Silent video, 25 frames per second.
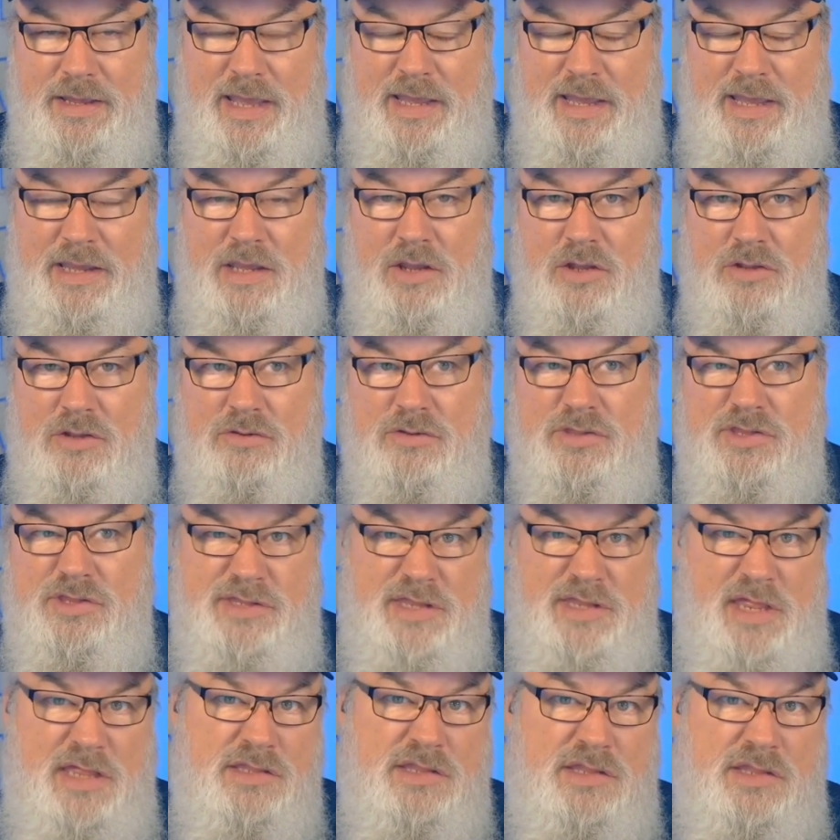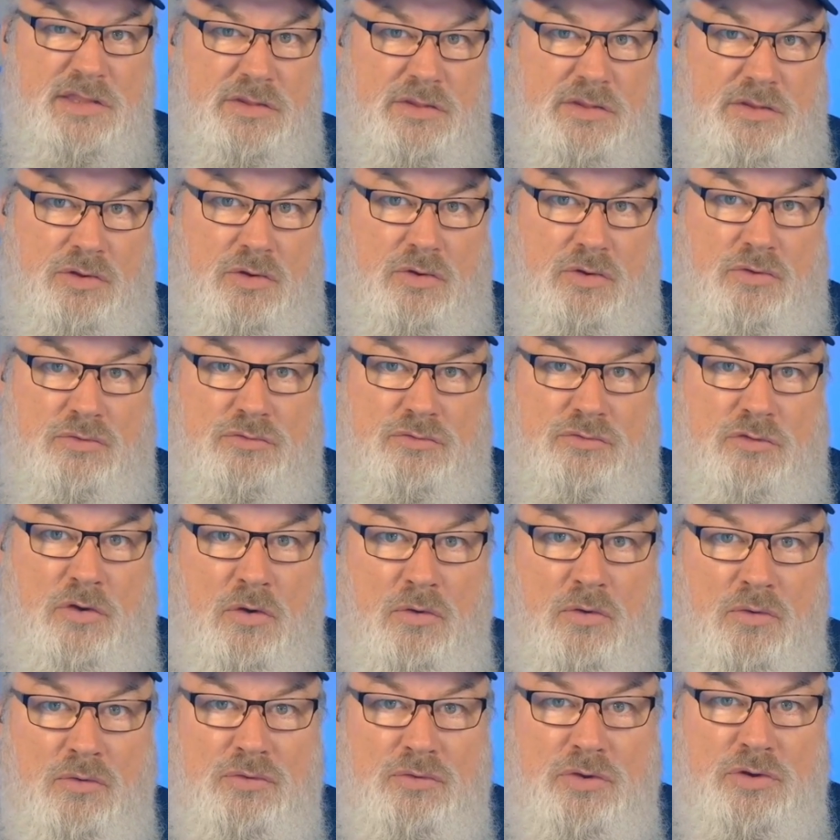it can sense your
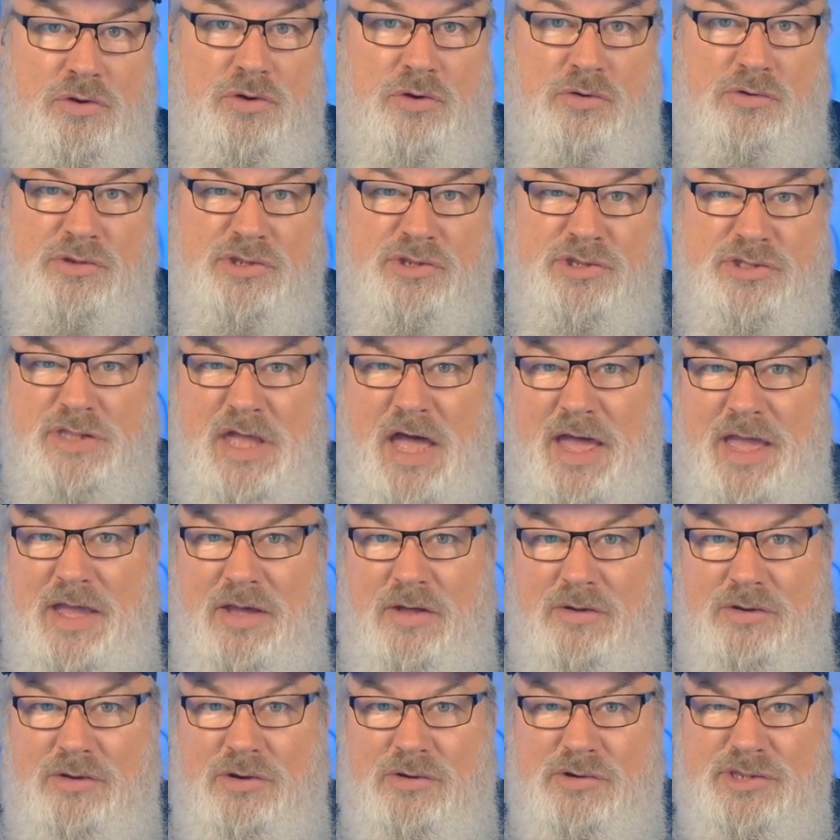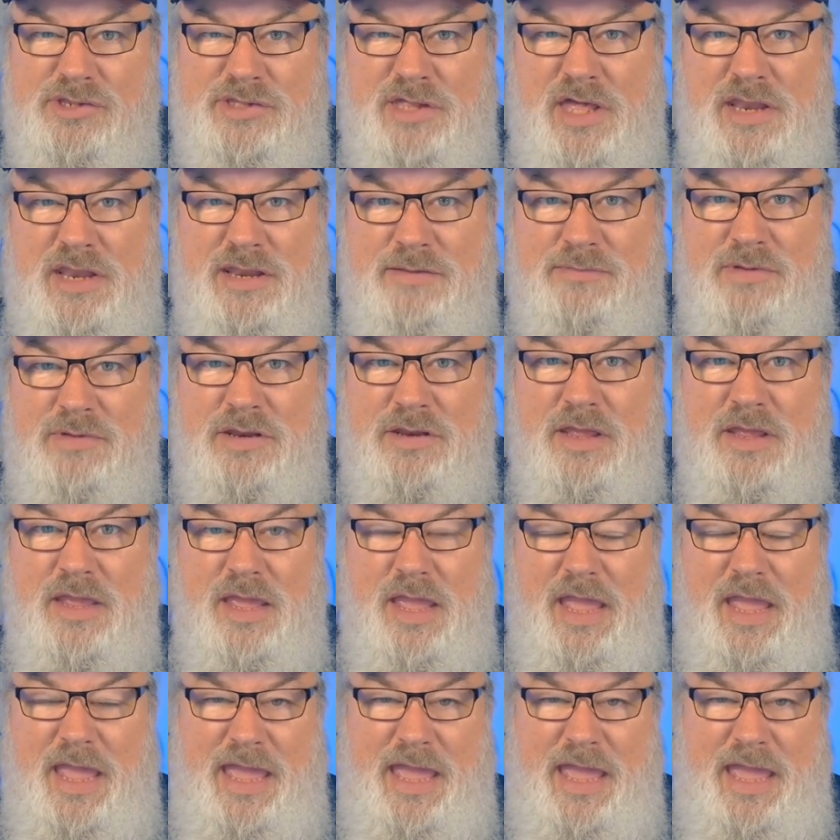tone, your style, your sentiment,